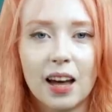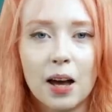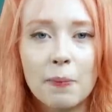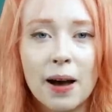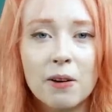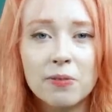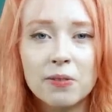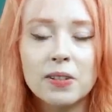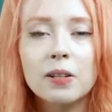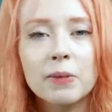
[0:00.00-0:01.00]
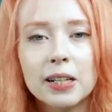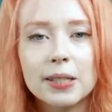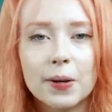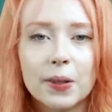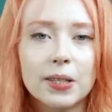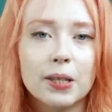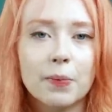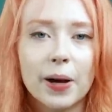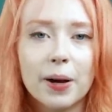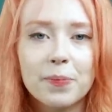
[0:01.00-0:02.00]
About 15 minutes on the
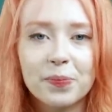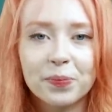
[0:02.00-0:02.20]
subway.